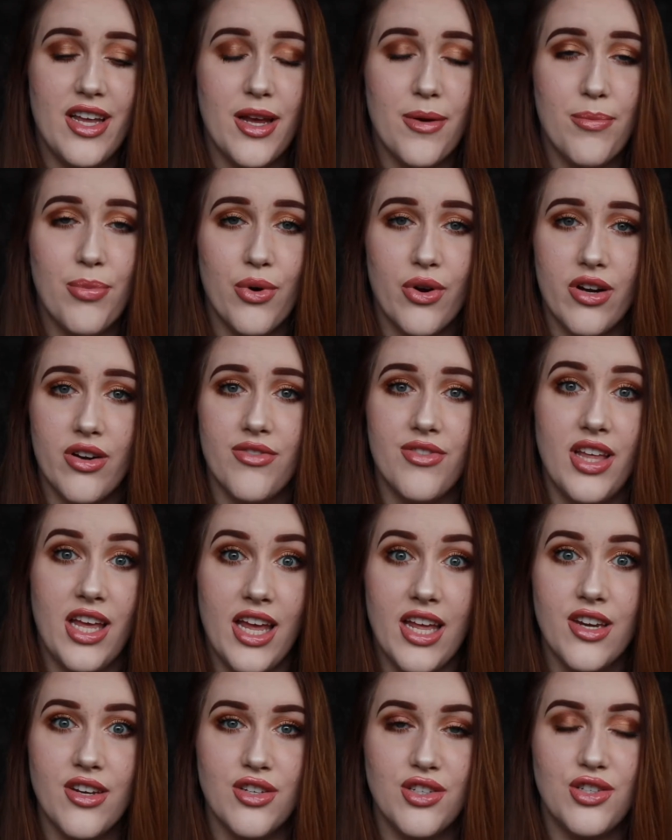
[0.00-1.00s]
get bored of the
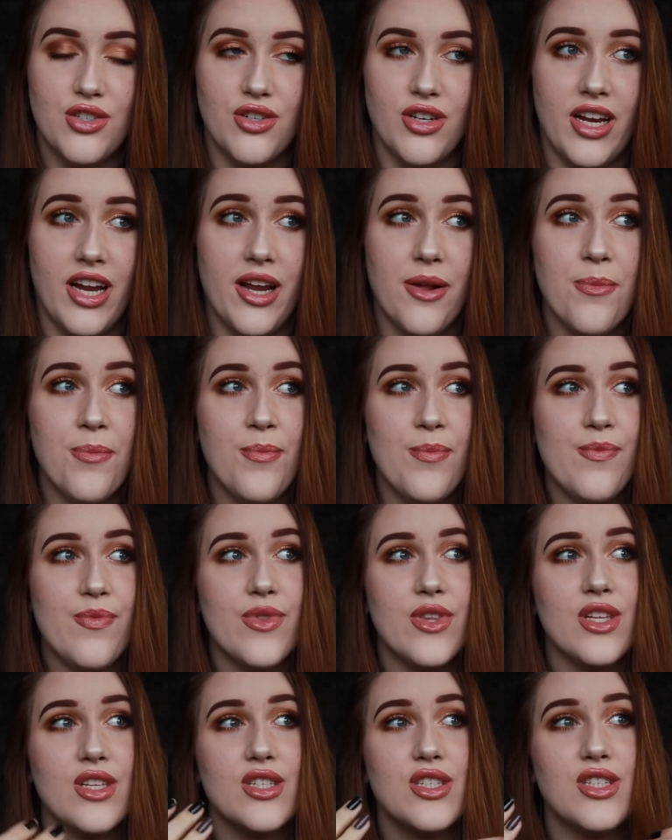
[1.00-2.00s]
industry.
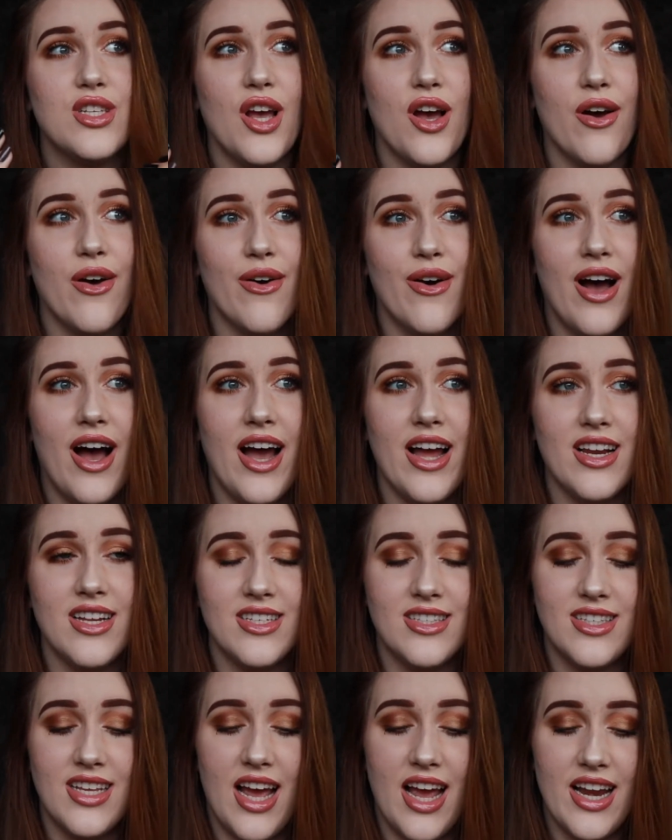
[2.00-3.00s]
So I
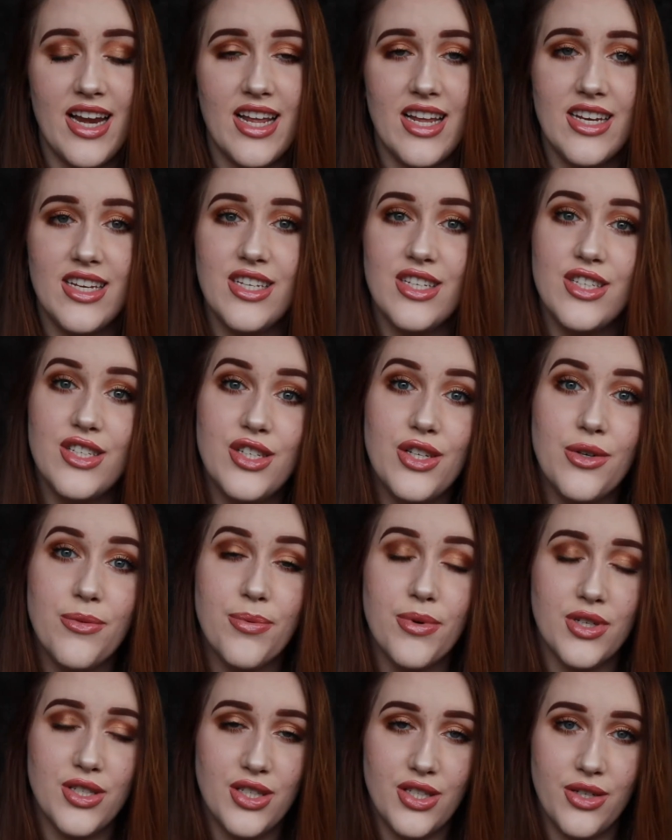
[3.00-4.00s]
decided to
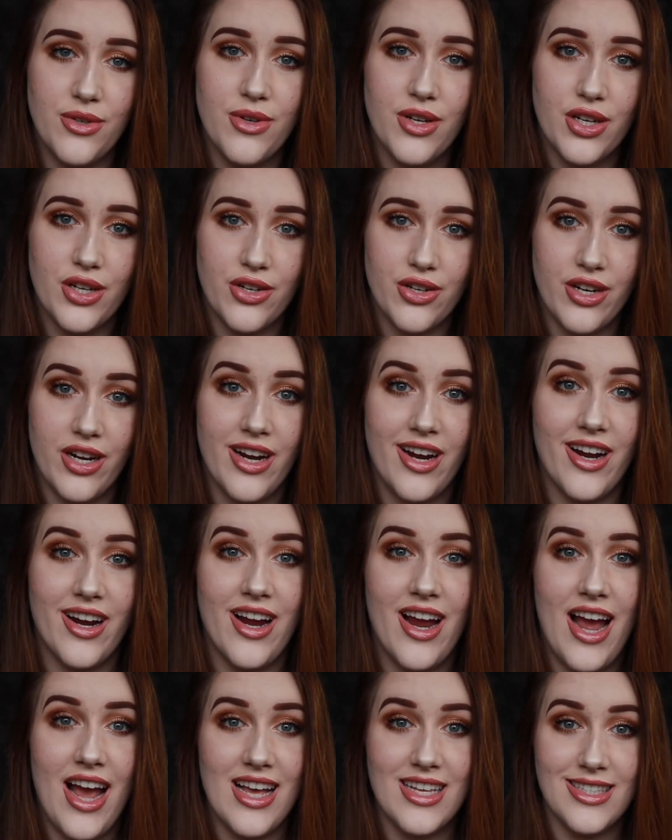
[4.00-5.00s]
pursue a
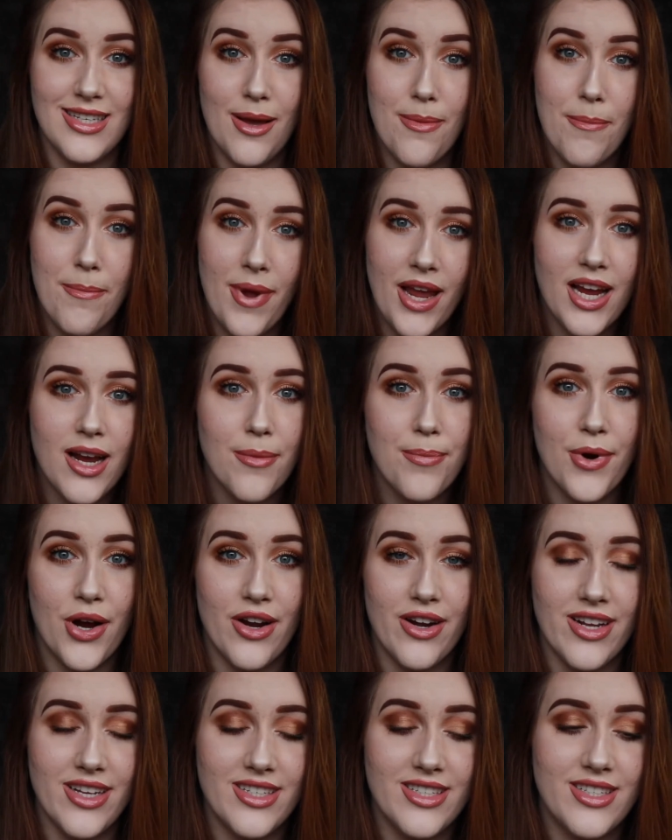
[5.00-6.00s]
career as a makeup
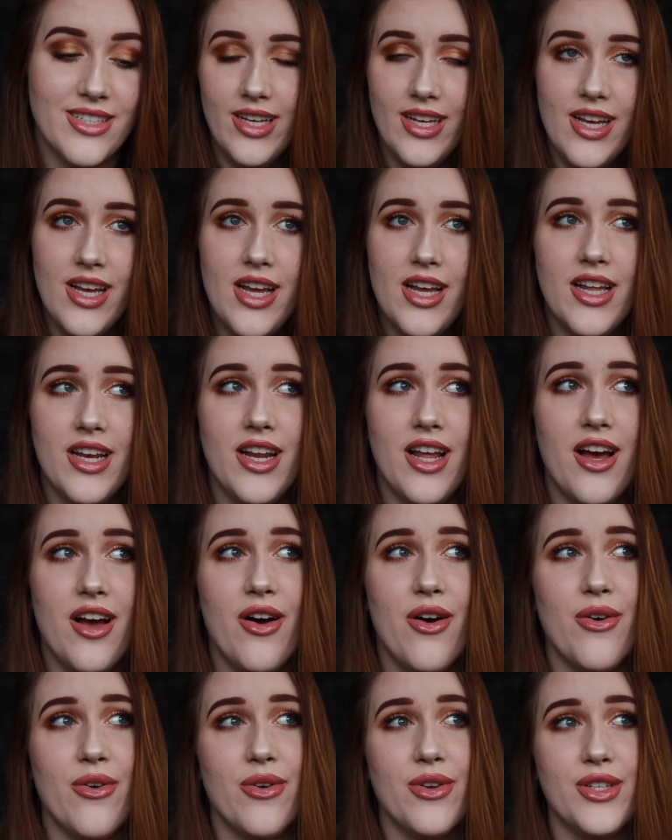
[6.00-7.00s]
artist.
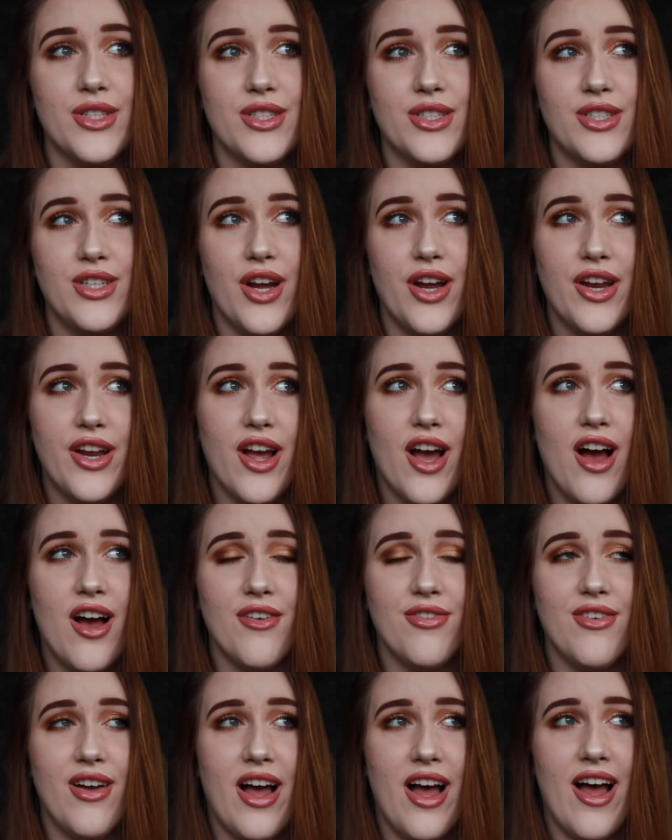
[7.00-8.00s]
Now, starting
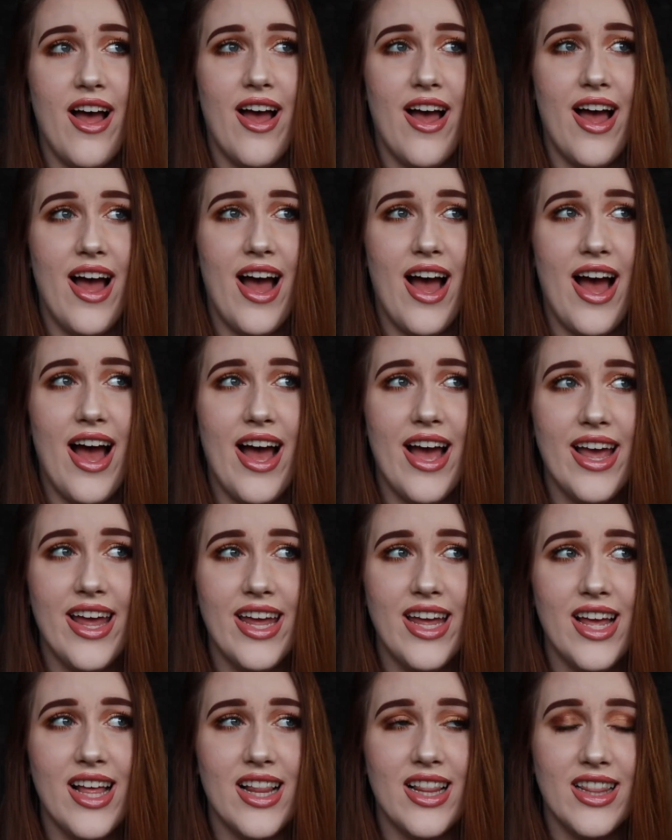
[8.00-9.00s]
off,
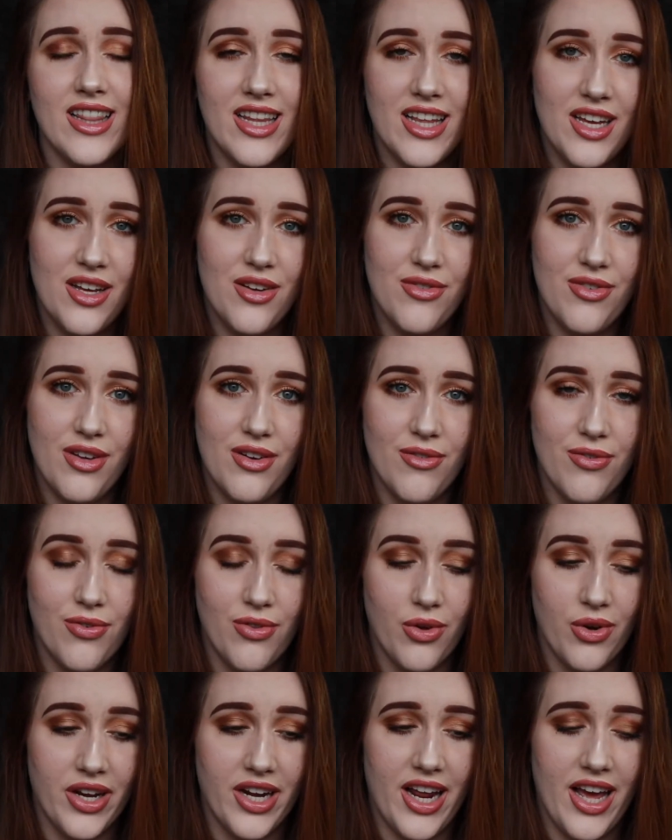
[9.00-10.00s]
I live in
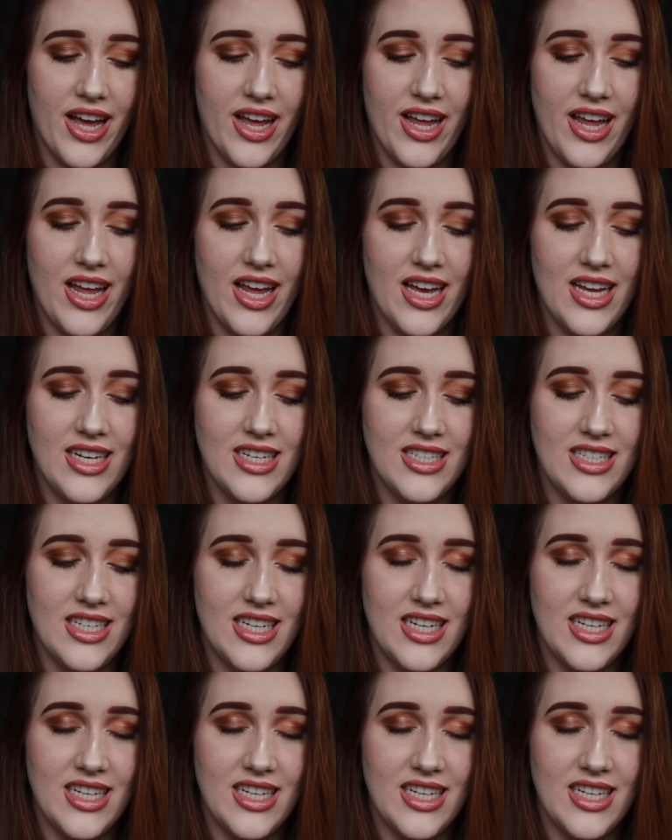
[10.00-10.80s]
Florida and